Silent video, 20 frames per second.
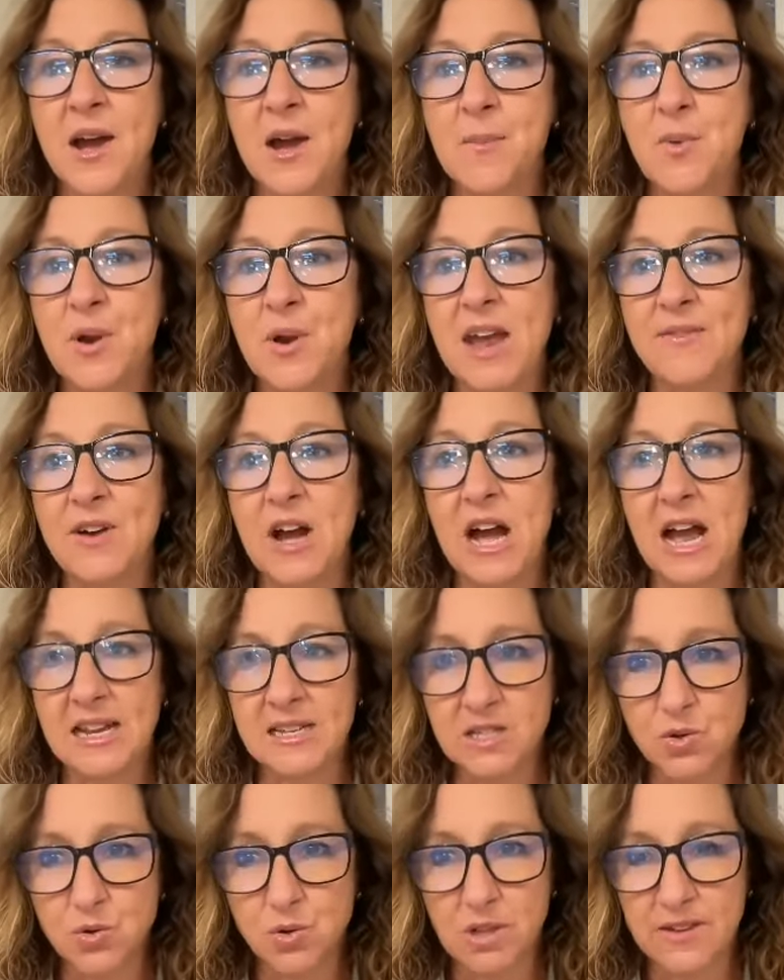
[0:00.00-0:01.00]
We have a high
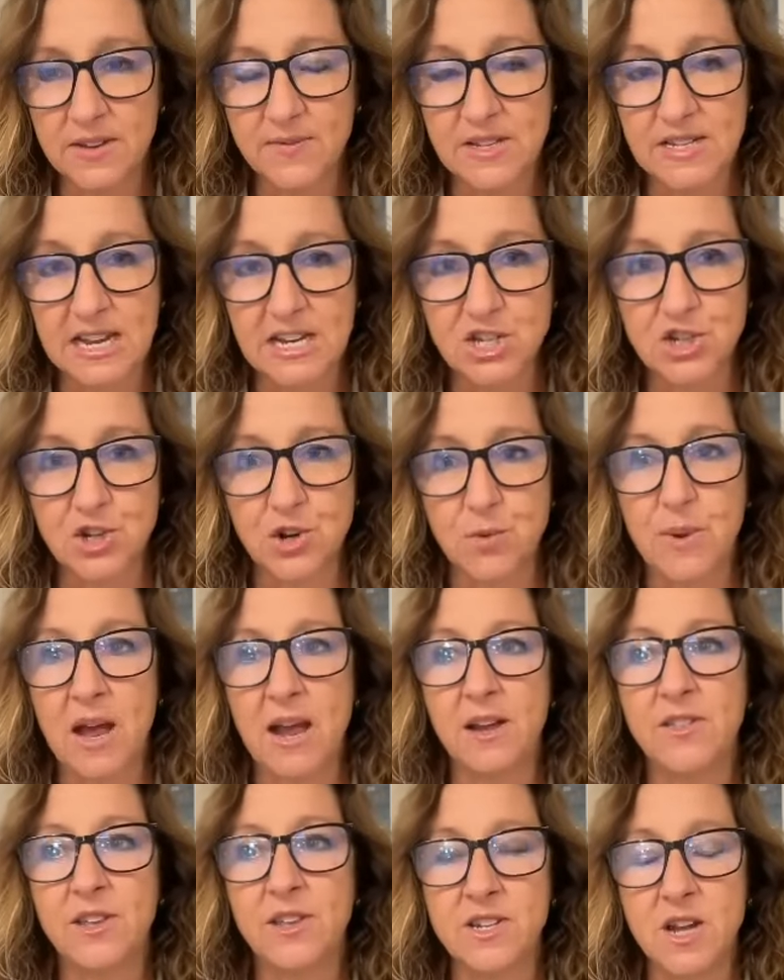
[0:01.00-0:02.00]
school invitational
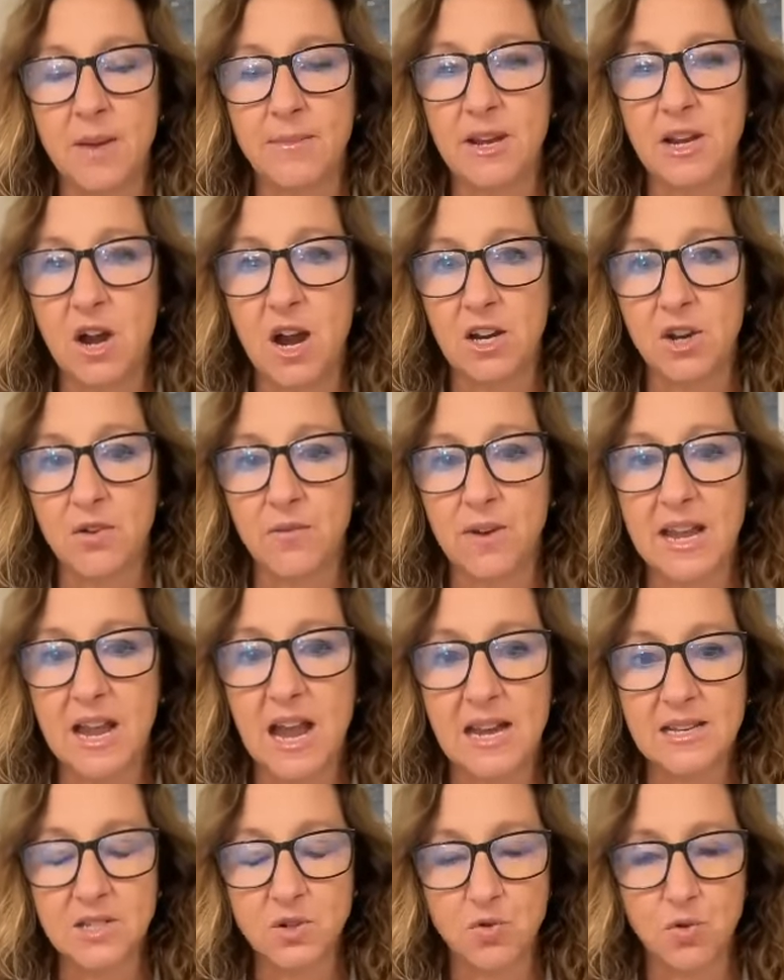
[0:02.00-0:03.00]
mile, the Tommy Cockery
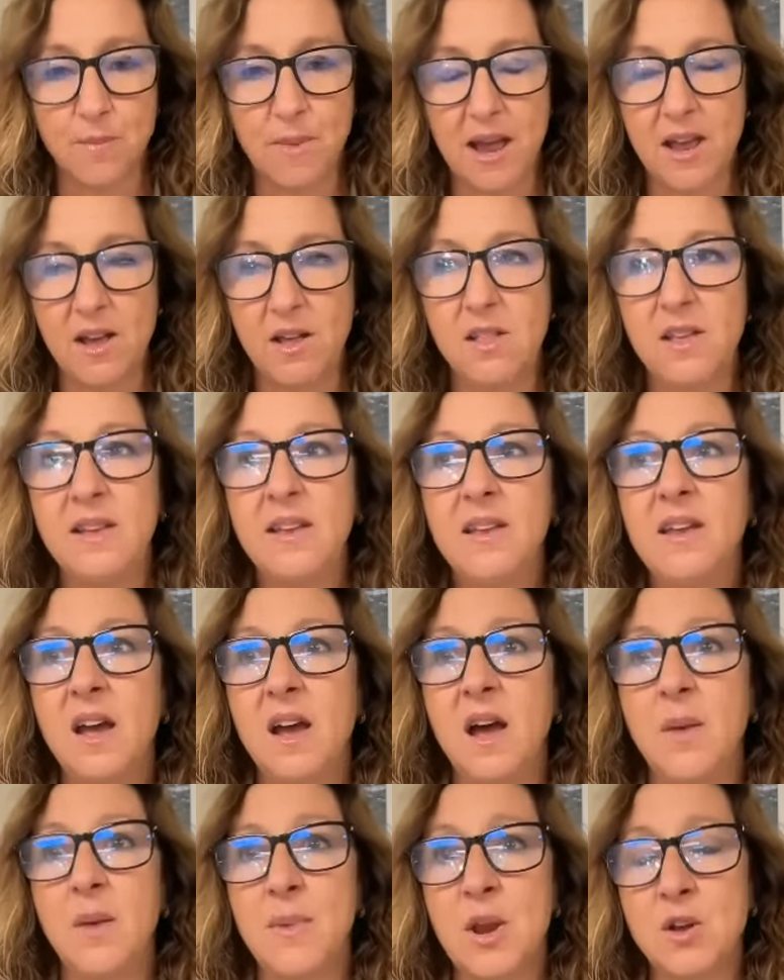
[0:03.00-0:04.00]
High School Mile,
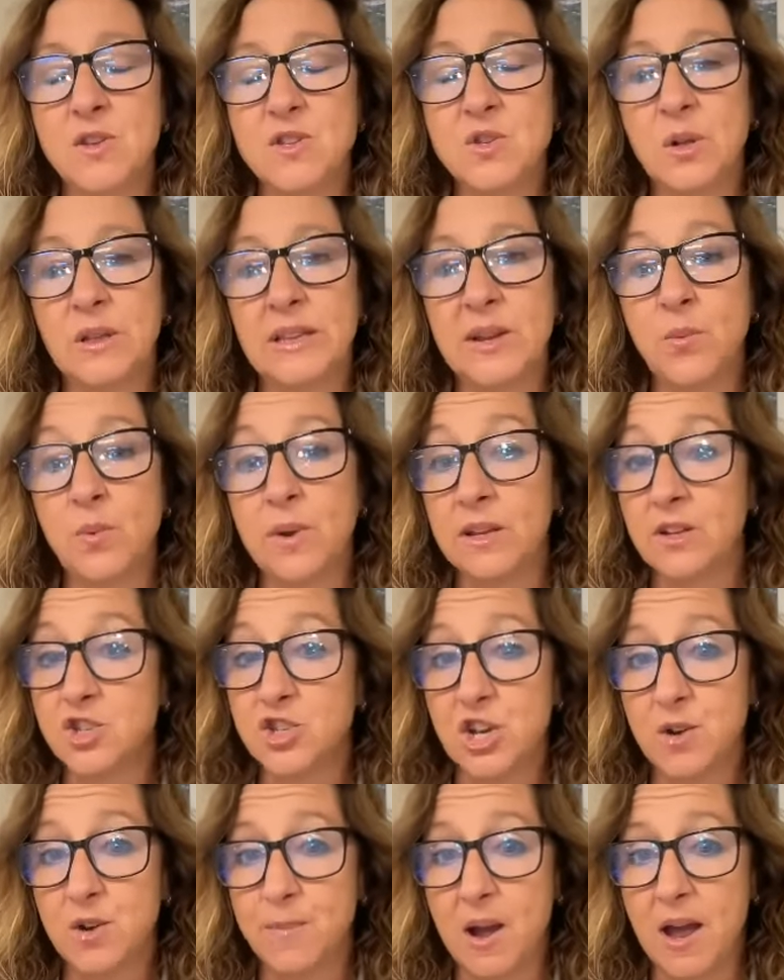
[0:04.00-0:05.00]
and also Elite
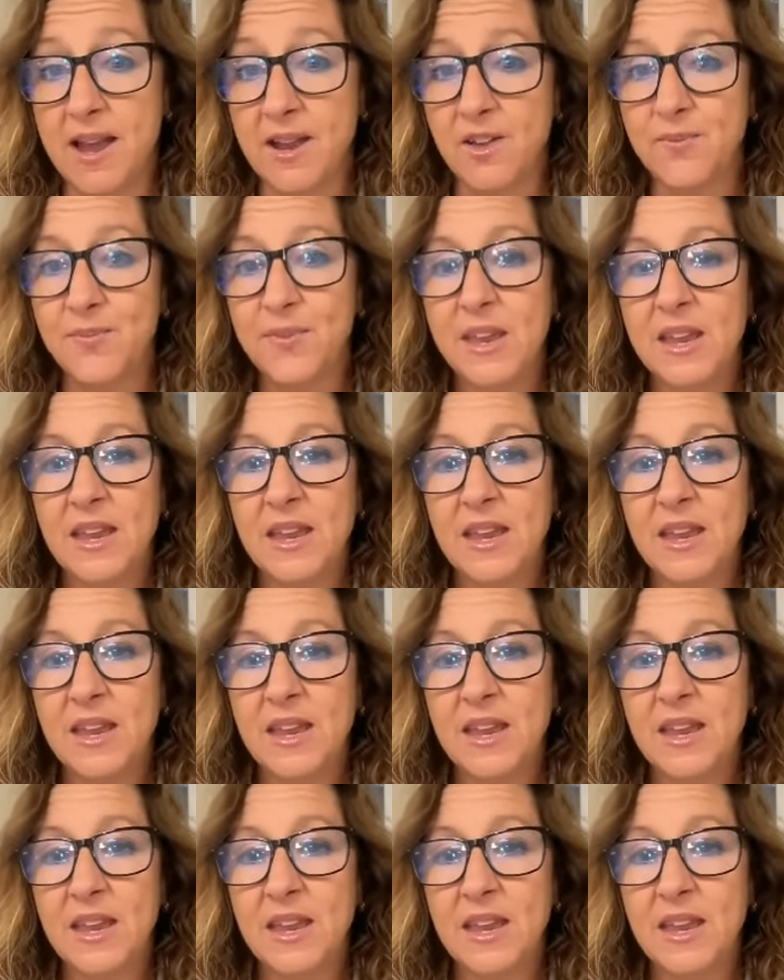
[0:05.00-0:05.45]
Wheelchair Mile.